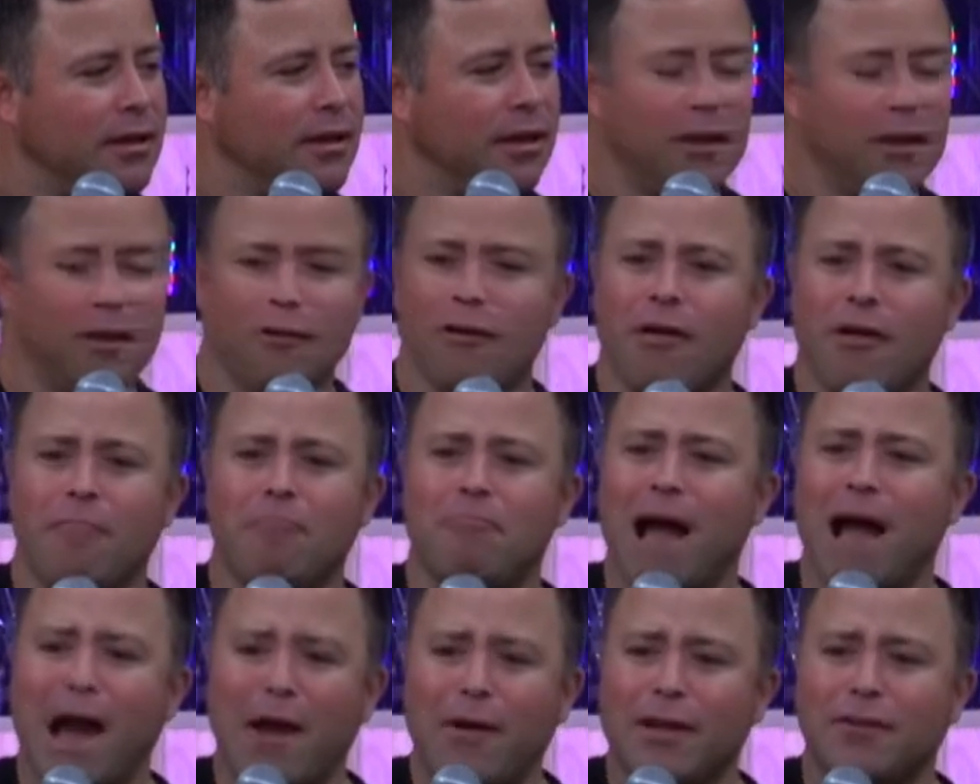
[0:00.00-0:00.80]
You are
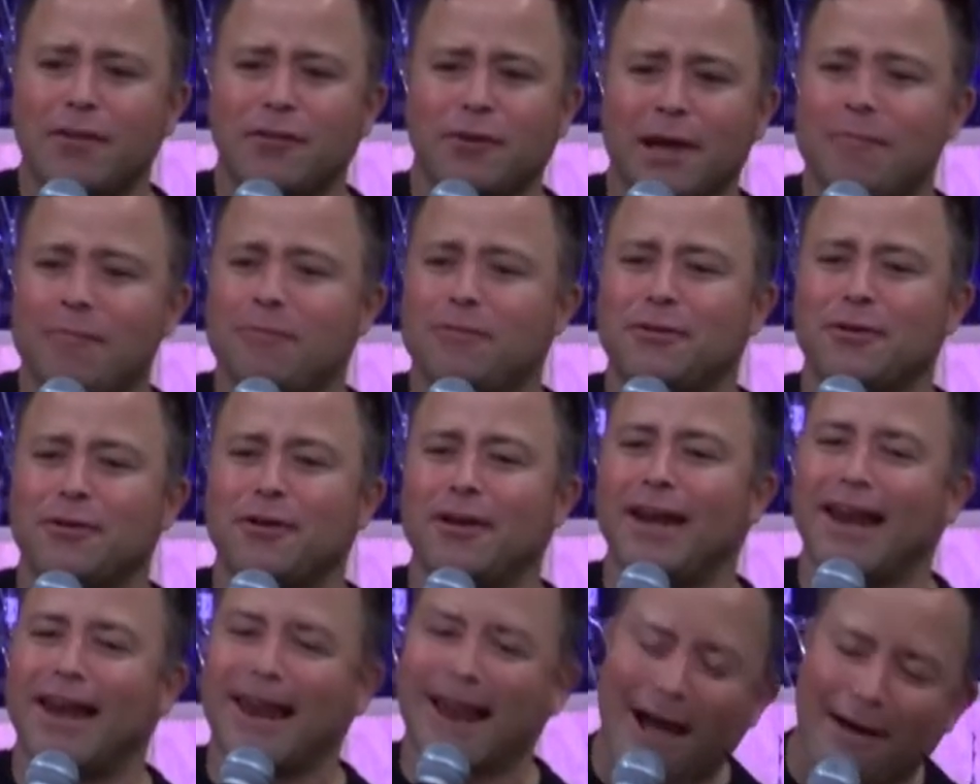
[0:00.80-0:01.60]
married to him to
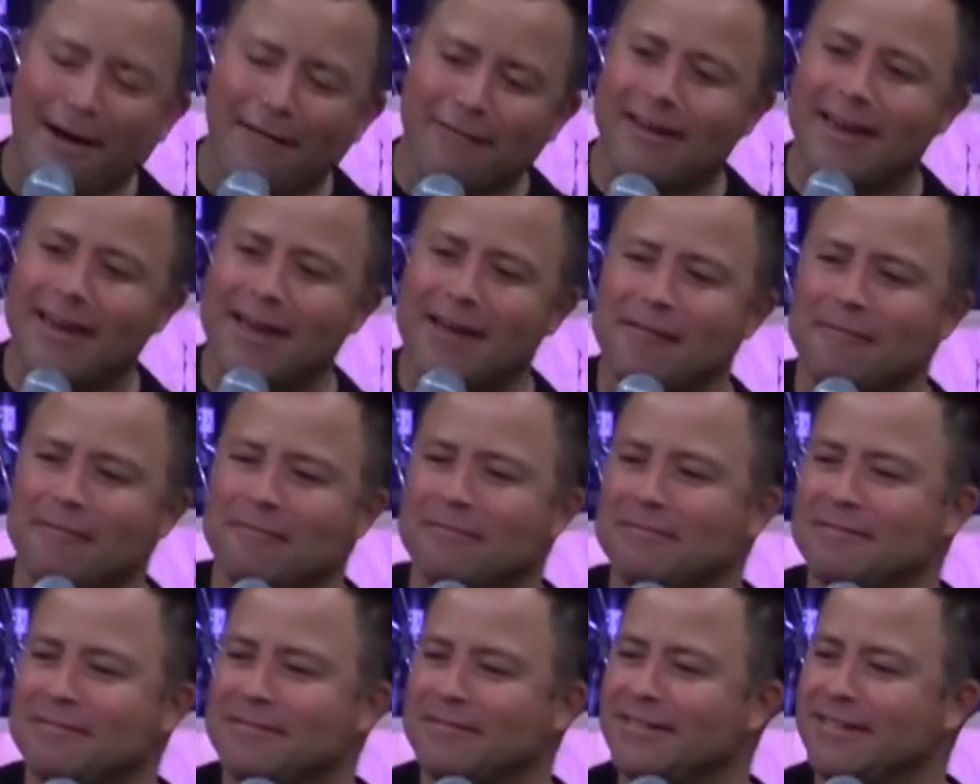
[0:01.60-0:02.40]
love him.
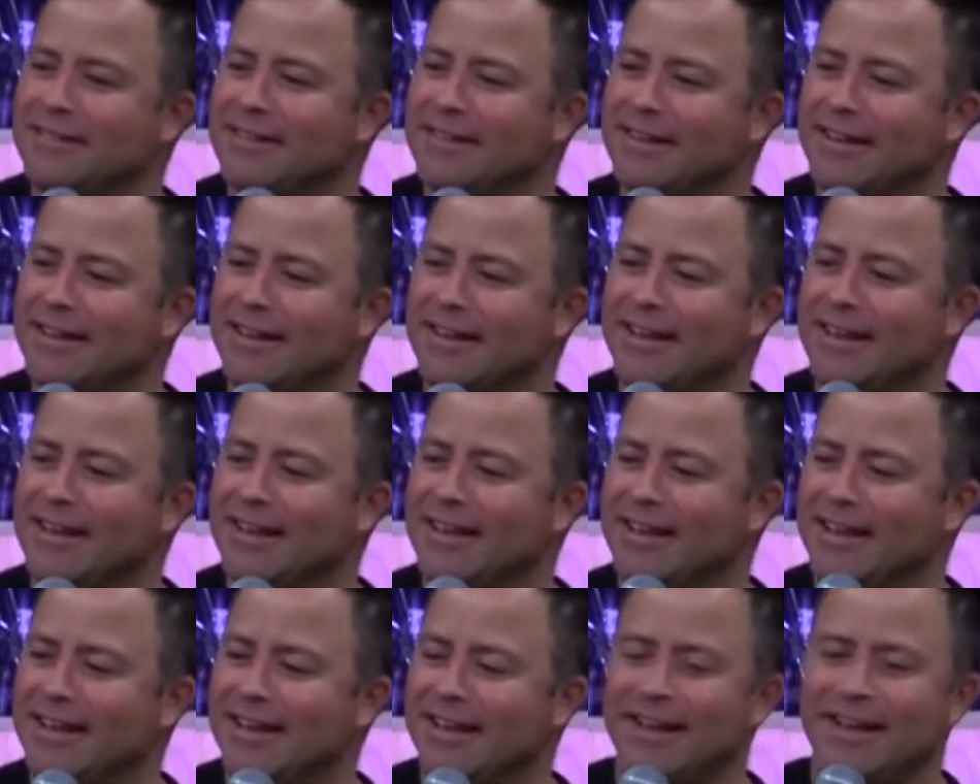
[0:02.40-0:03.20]

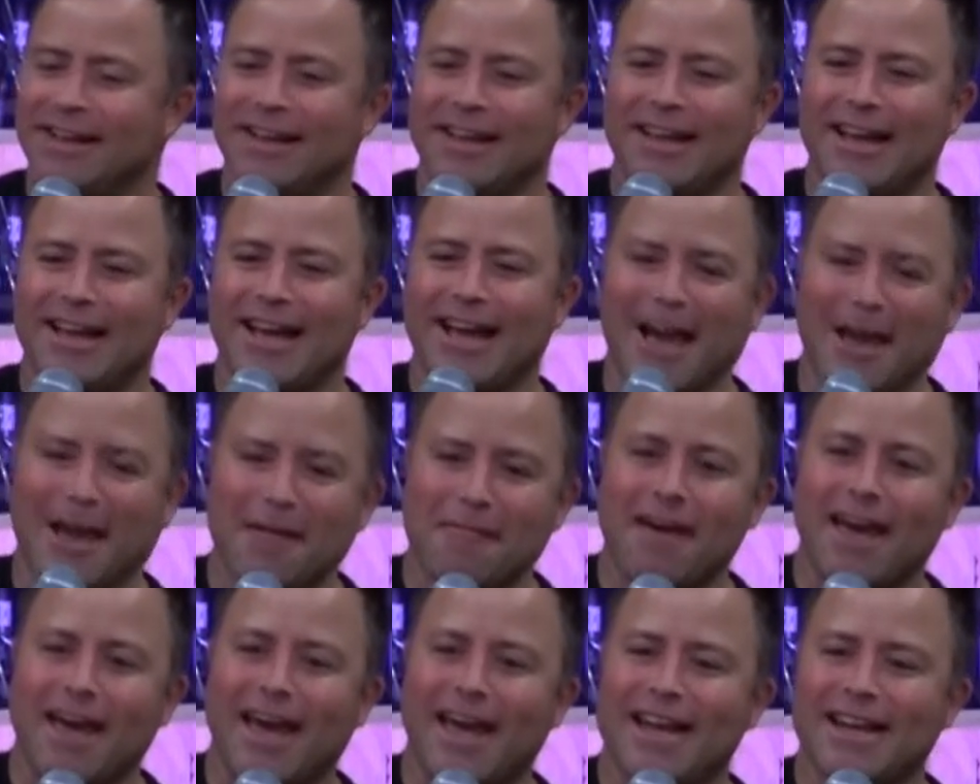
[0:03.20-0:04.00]

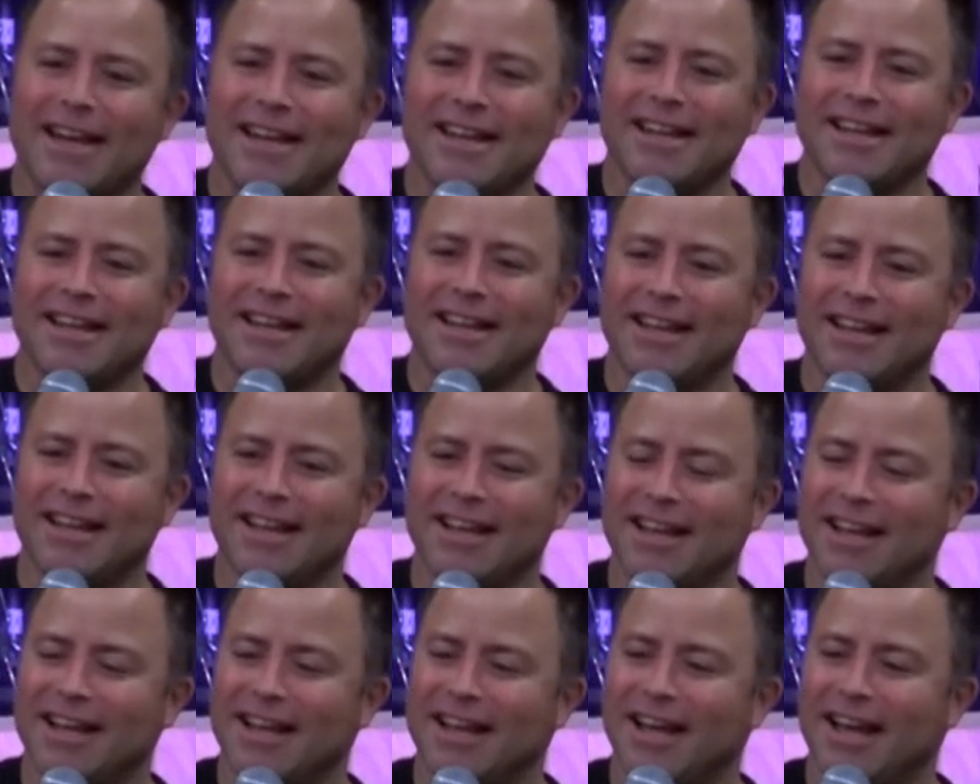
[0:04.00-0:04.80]
Amen.
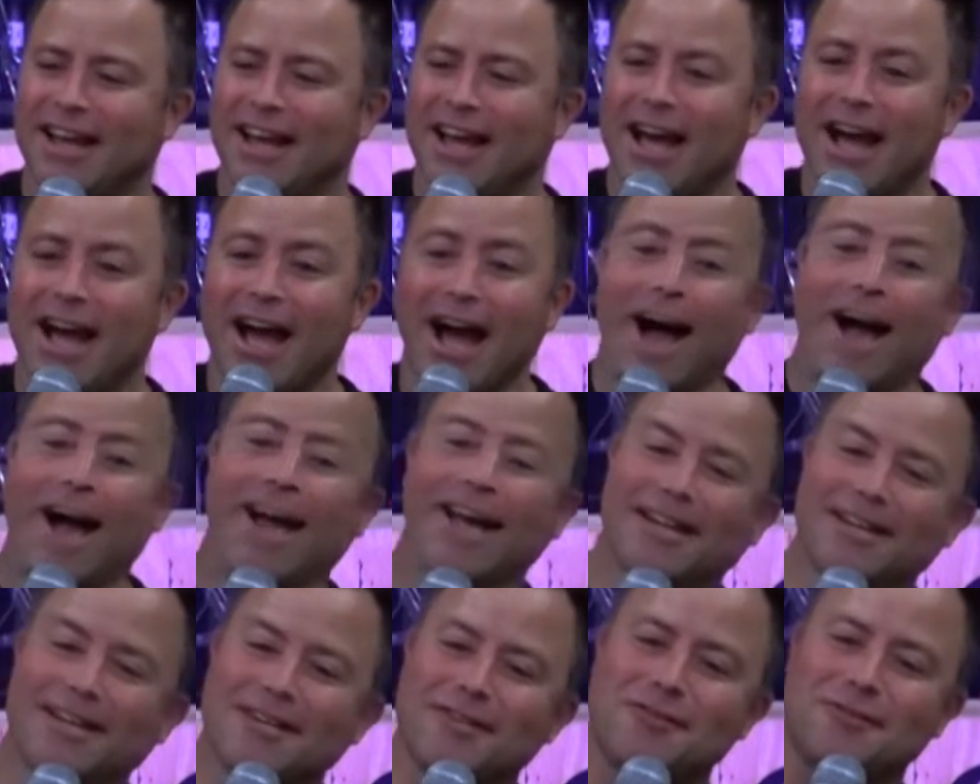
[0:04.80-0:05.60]
I
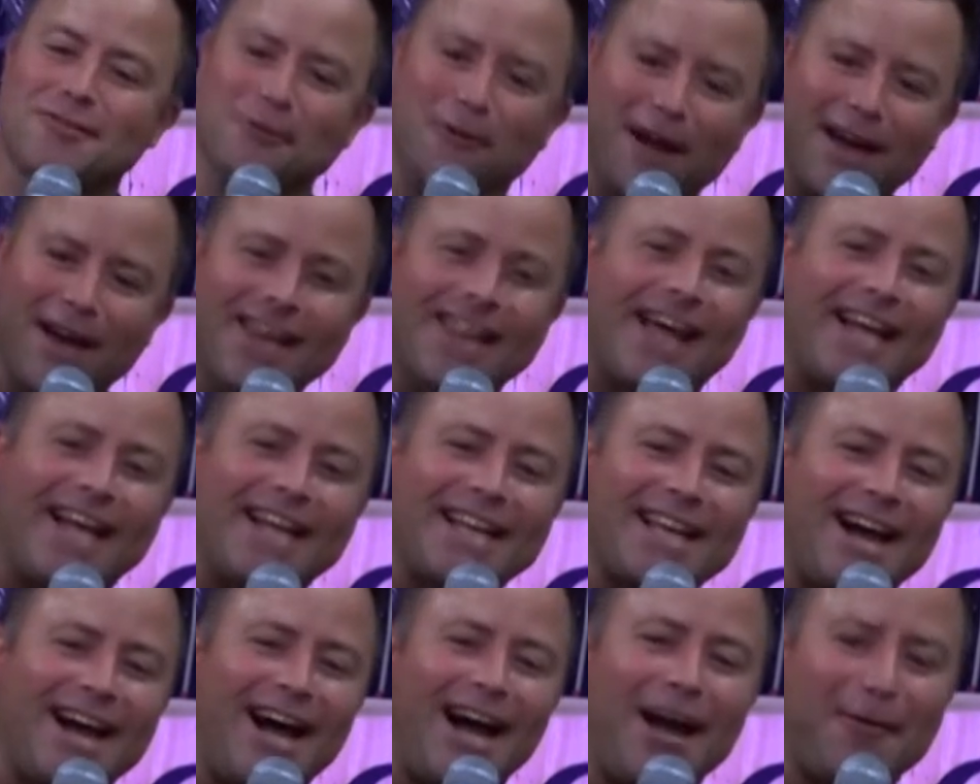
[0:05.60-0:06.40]
enjoy that
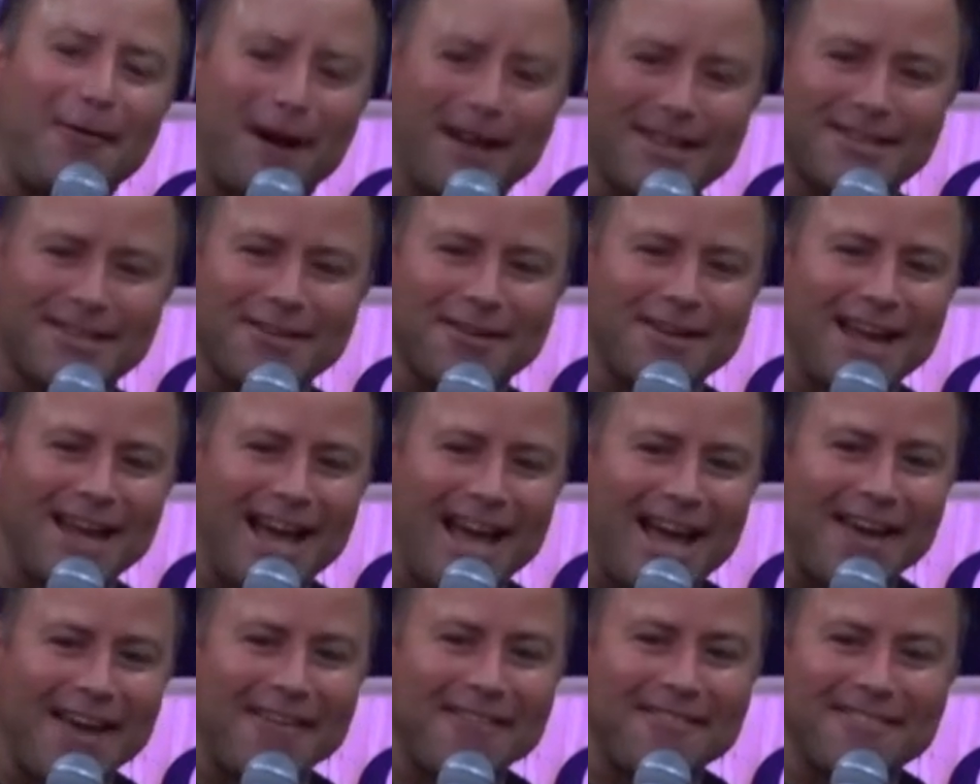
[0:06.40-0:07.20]
guy. What's your
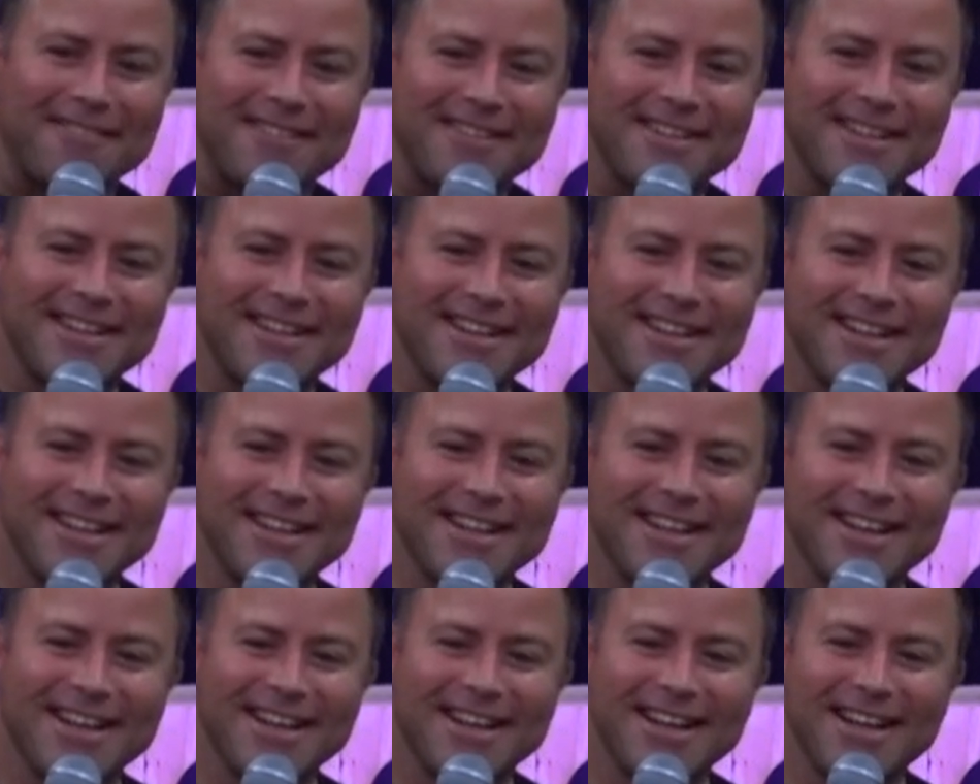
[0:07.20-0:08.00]
name?
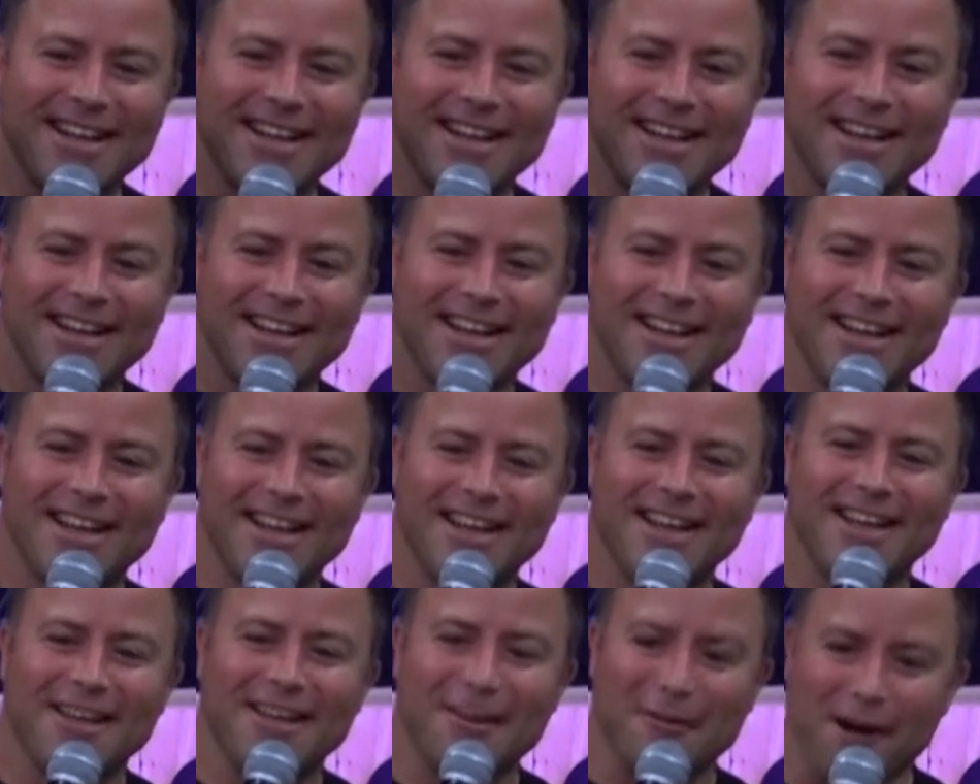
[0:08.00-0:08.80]

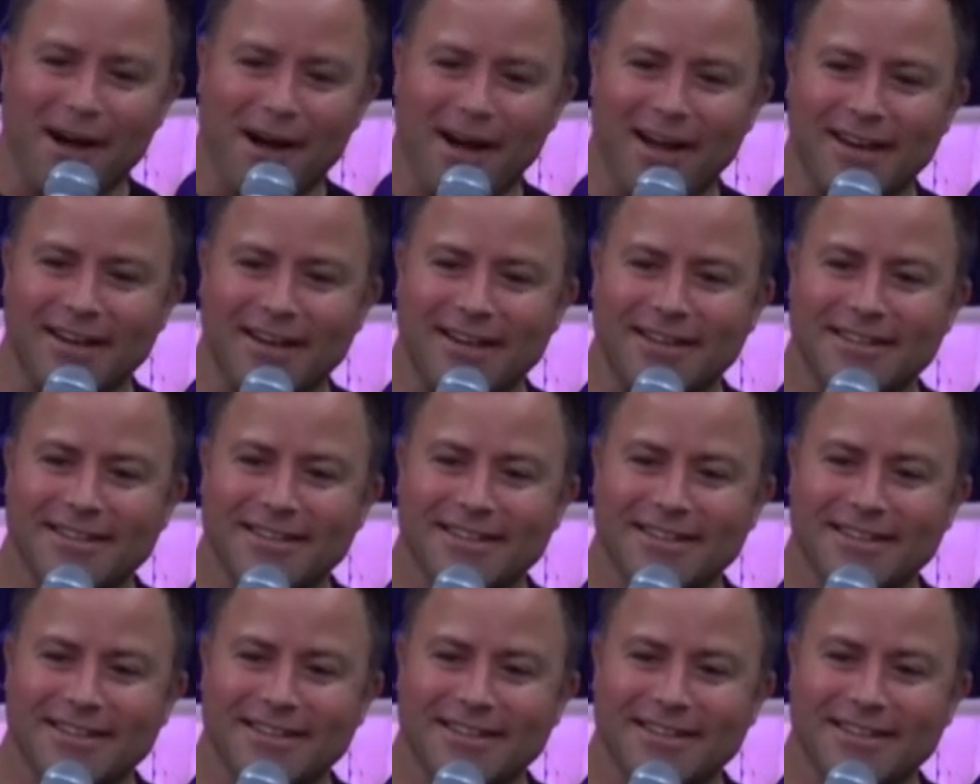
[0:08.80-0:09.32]
You won.